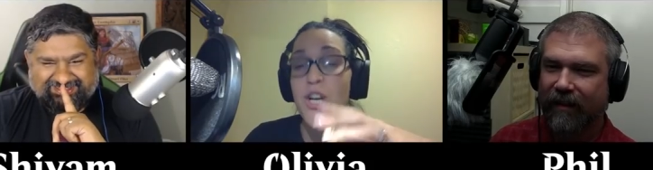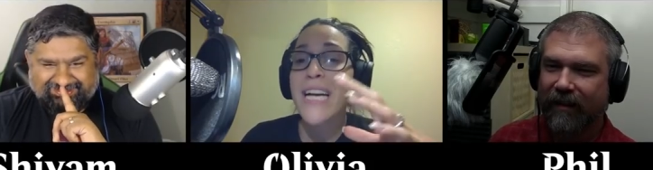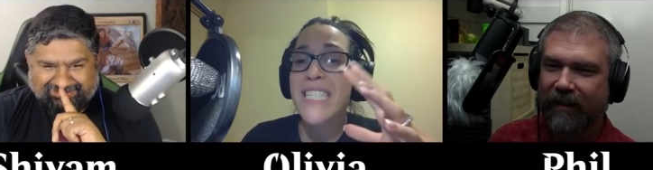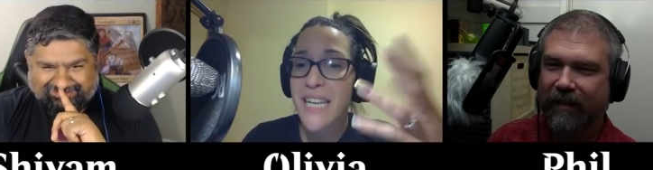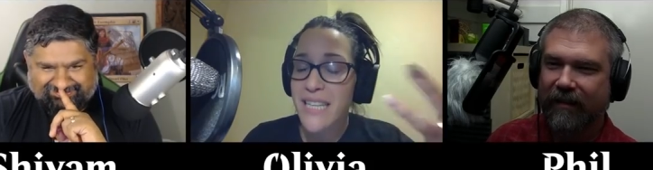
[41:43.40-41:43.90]
Speaker 1: no,
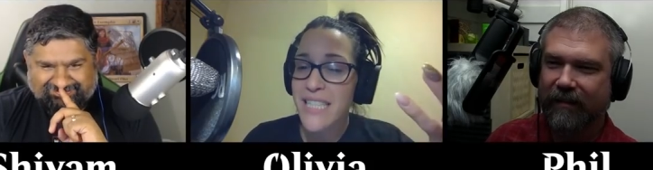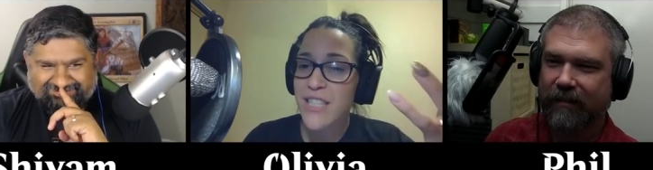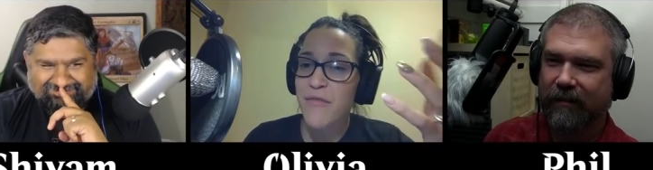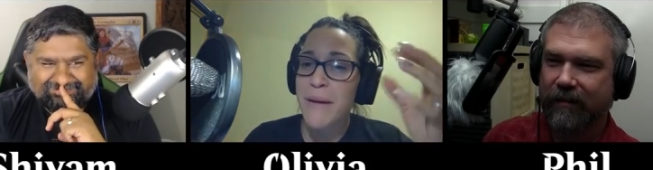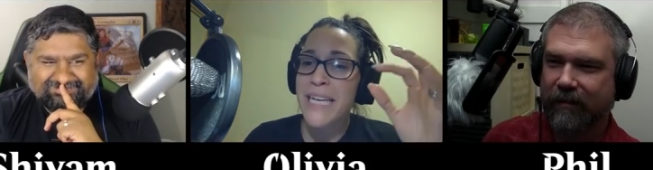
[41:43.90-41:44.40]
I said at least
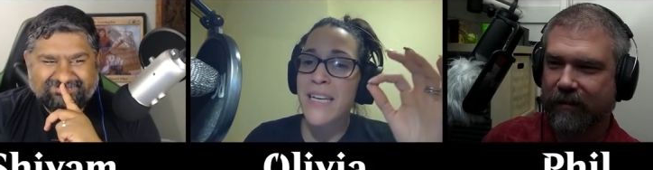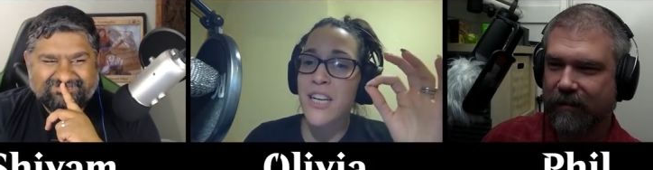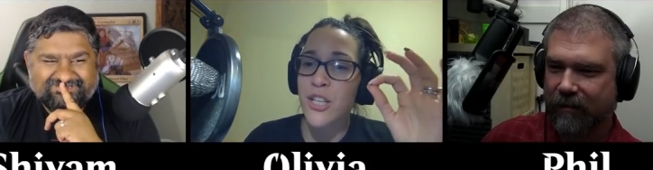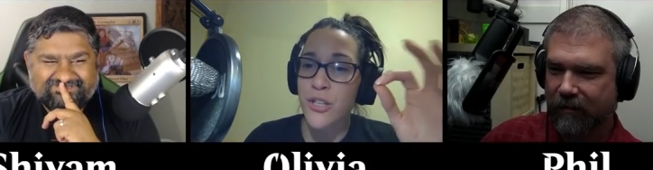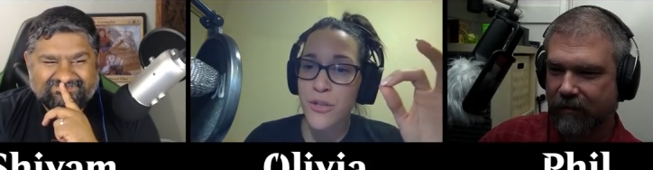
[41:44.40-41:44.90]
they've made it a
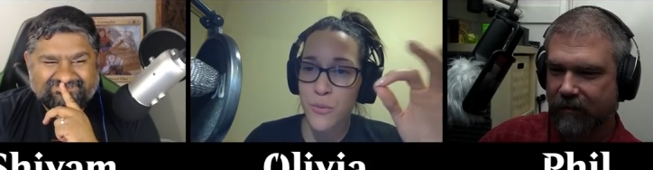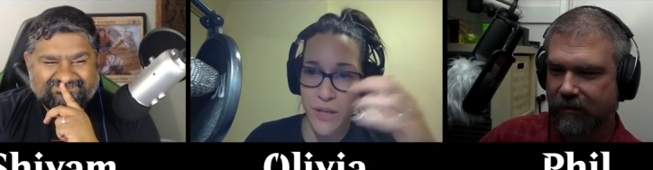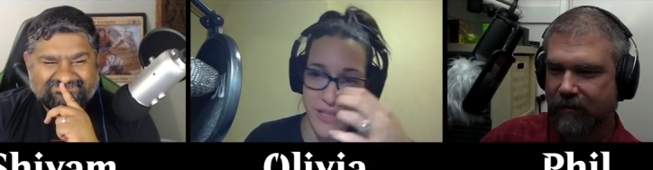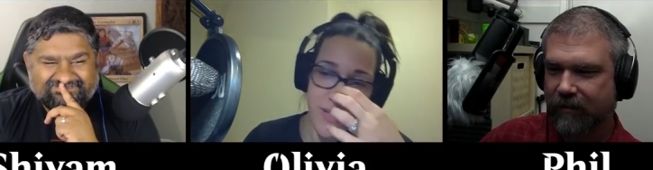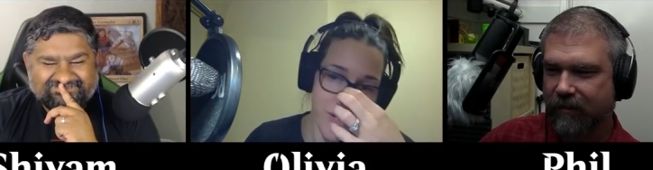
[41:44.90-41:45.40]
good
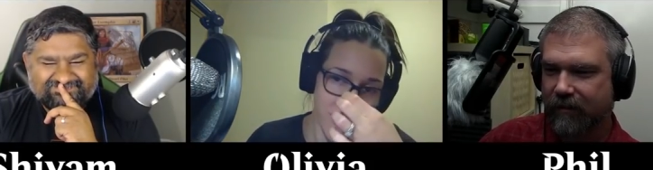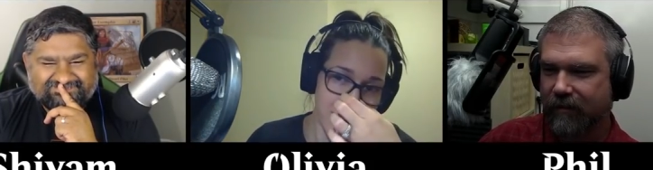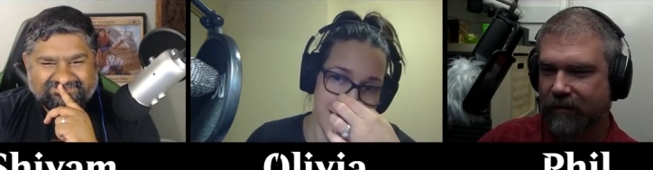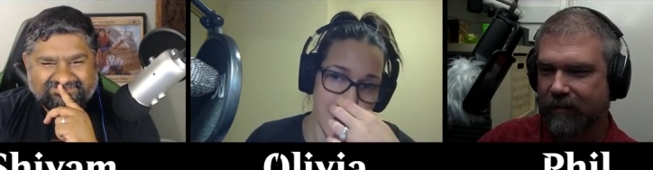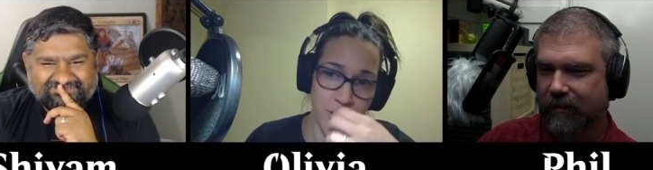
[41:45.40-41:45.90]
one. They're
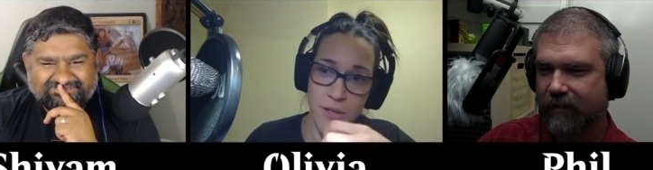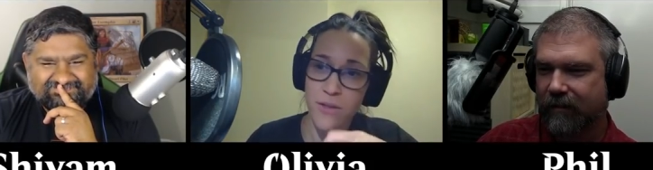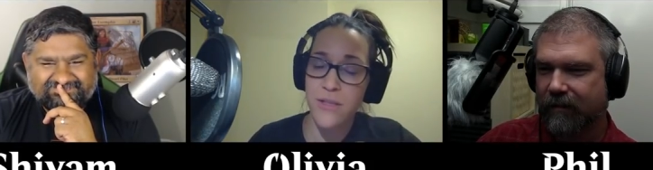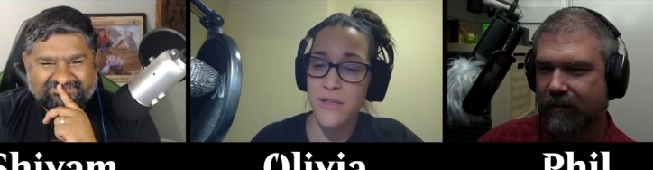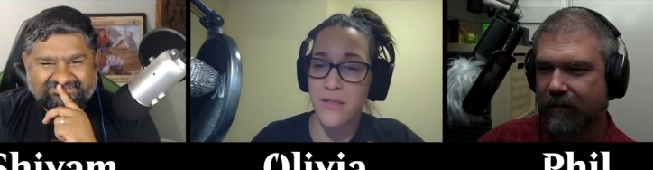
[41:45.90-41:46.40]
good dad
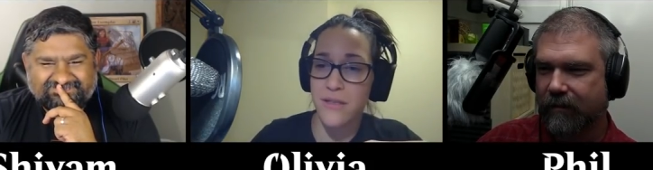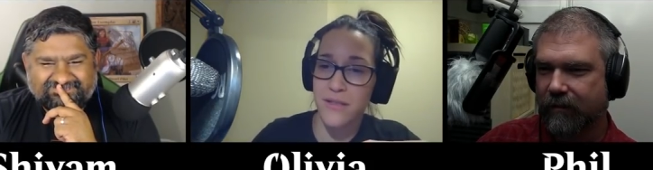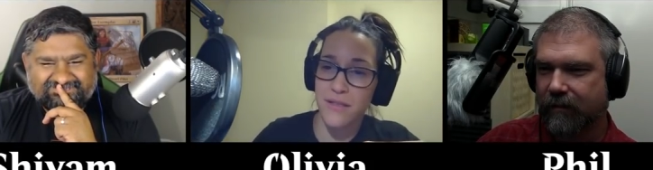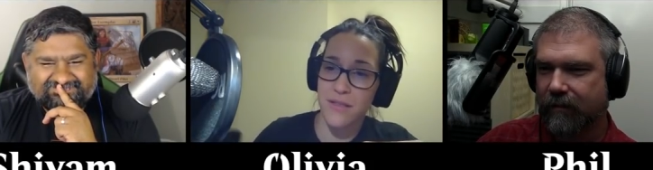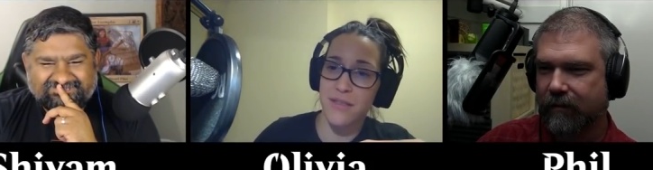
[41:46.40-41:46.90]
jokes.
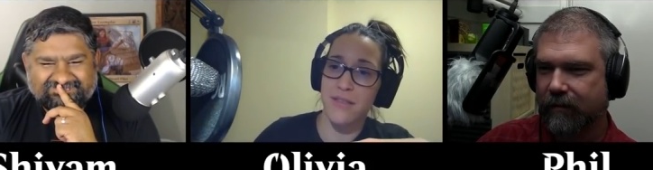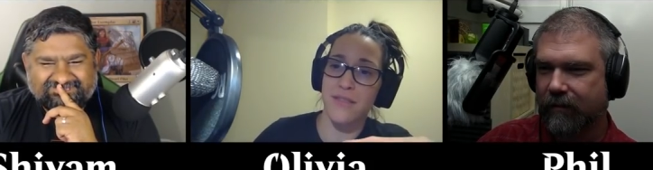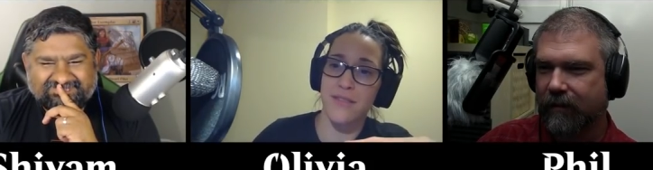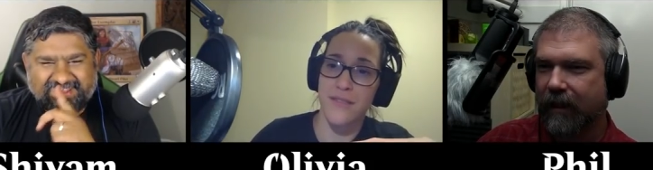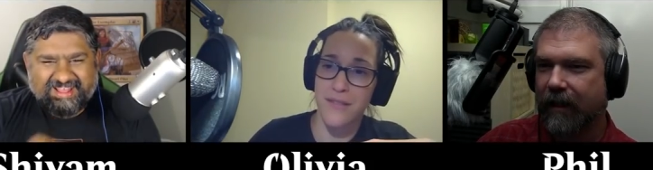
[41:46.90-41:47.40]

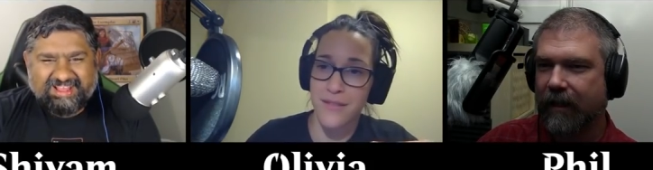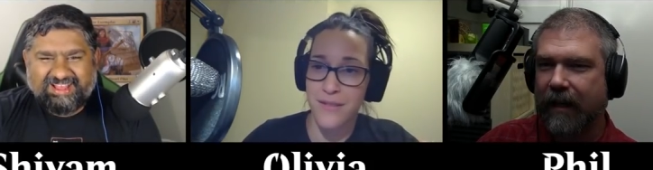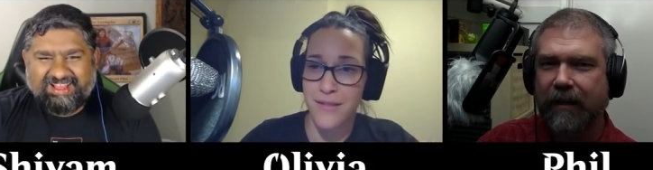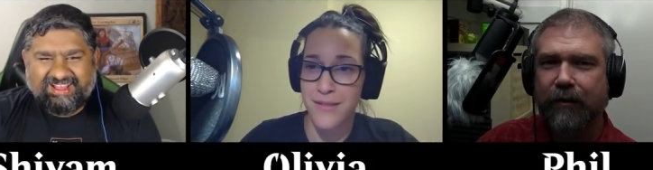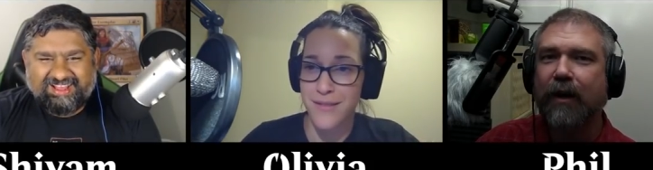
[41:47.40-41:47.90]
Speaker 2: Uh,
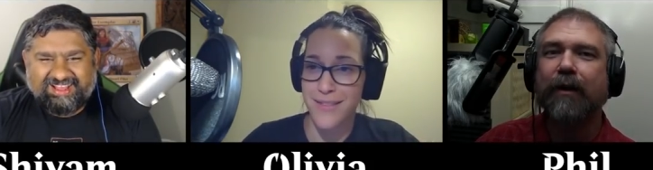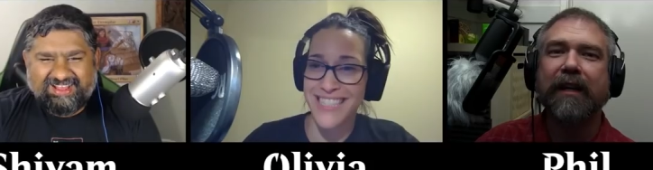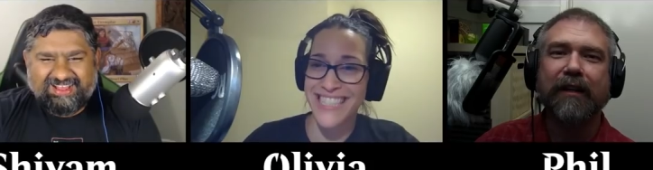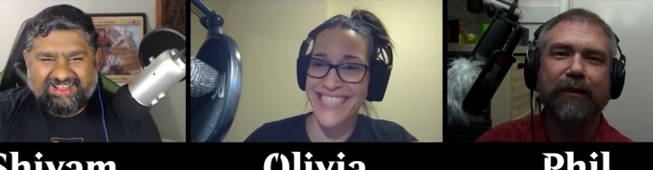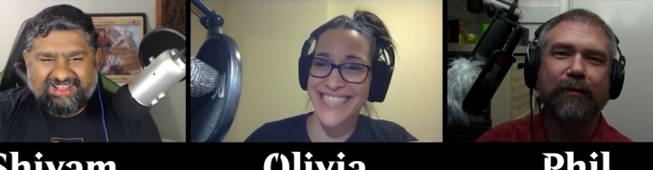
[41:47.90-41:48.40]
I don't know
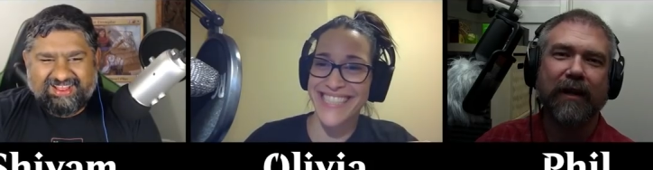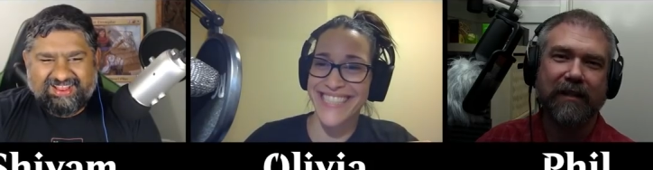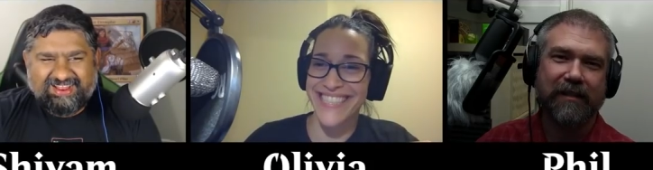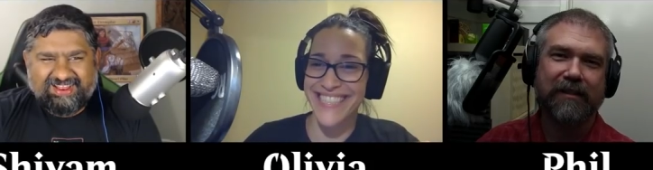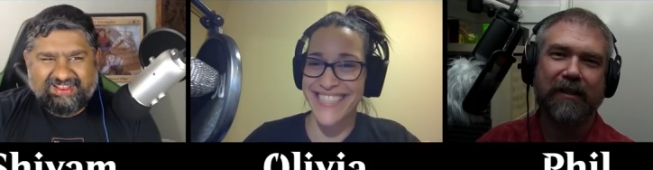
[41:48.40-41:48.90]
any good
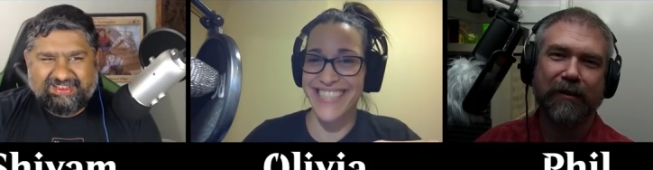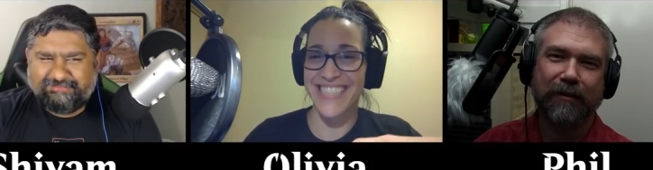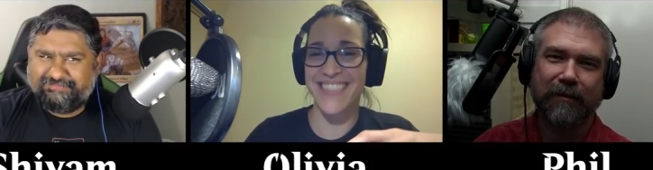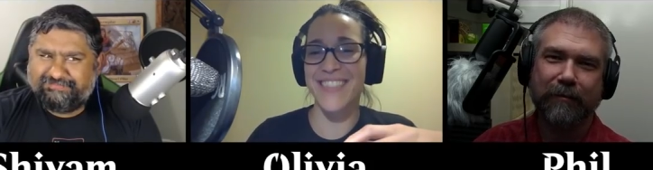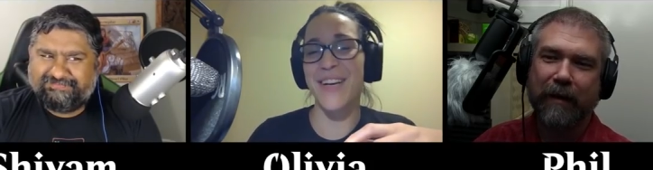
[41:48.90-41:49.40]
ones,
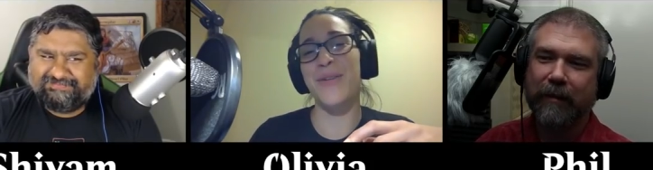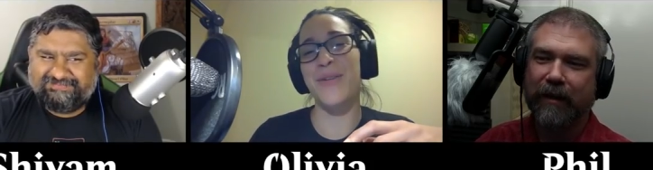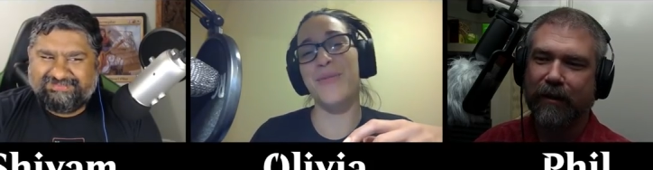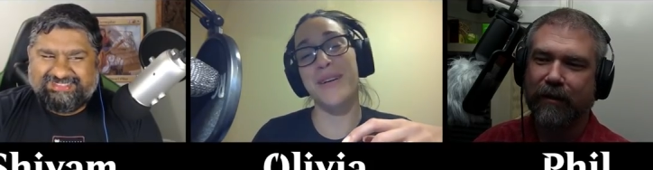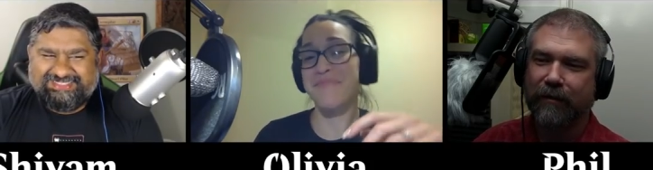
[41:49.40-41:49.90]
so oh.
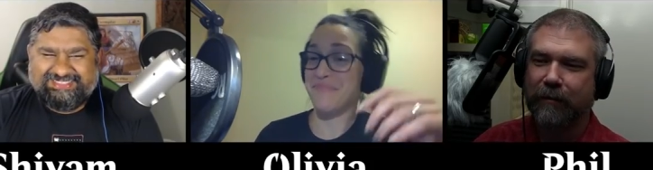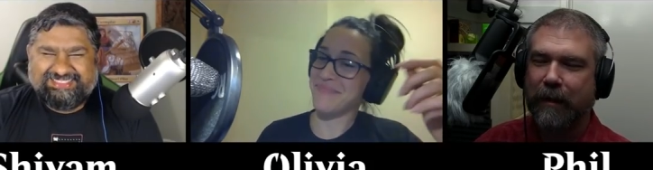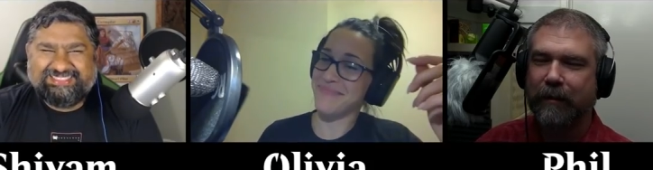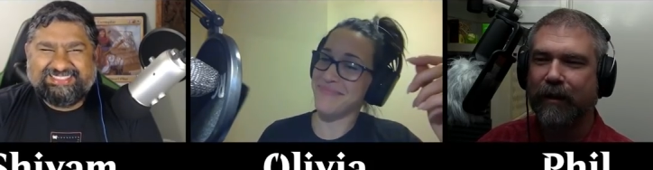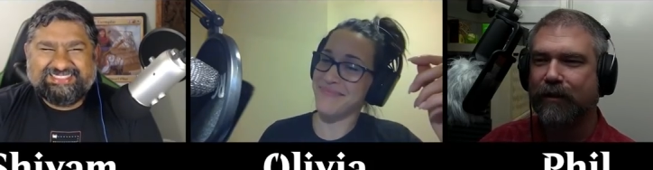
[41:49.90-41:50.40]
maybe our
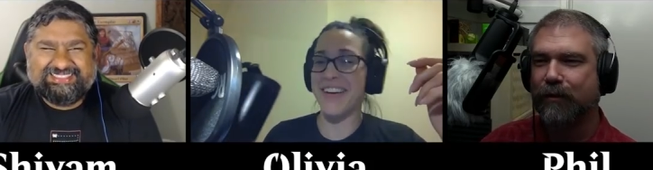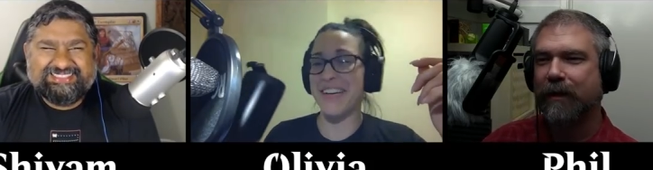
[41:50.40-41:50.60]
maybe our